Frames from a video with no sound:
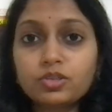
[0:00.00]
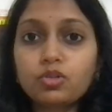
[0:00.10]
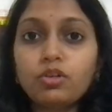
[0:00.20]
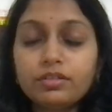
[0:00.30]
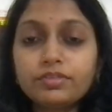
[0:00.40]

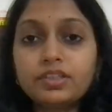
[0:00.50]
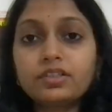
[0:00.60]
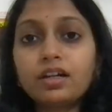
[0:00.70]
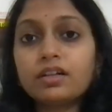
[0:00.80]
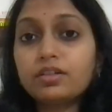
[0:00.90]
All of these
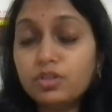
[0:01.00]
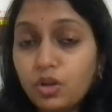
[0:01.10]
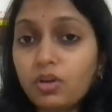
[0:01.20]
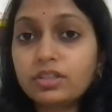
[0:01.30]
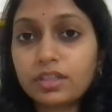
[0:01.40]
are
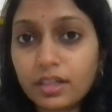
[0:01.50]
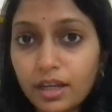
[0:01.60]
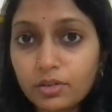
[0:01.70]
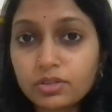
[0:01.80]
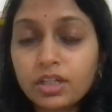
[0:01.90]
not allowed.